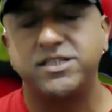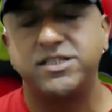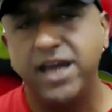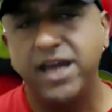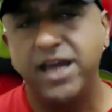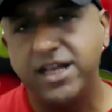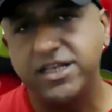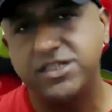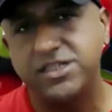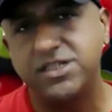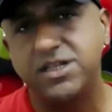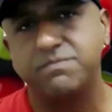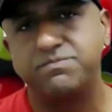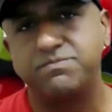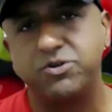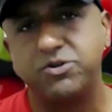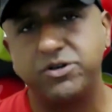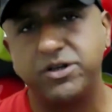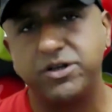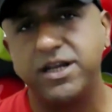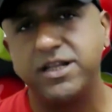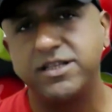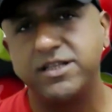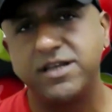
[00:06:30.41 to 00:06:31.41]
change their
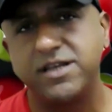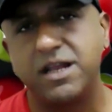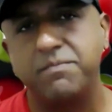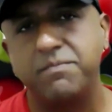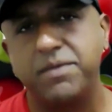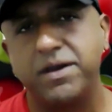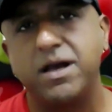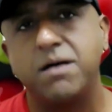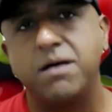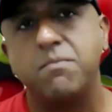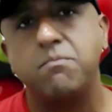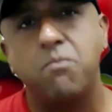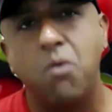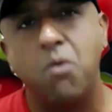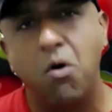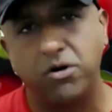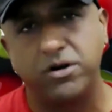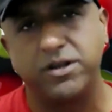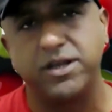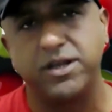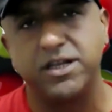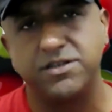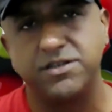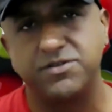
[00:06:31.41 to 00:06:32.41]
proteins and become
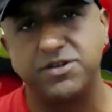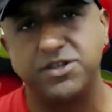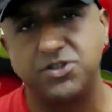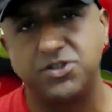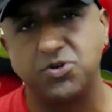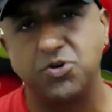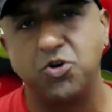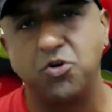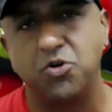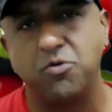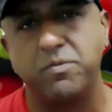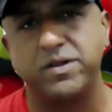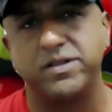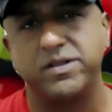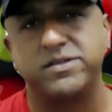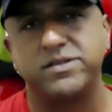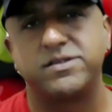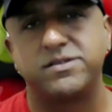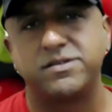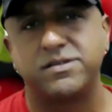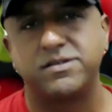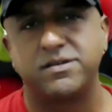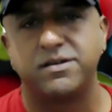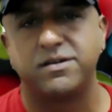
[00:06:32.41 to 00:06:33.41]
more dangerous to
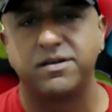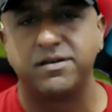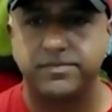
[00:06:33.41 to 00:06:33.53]
humans.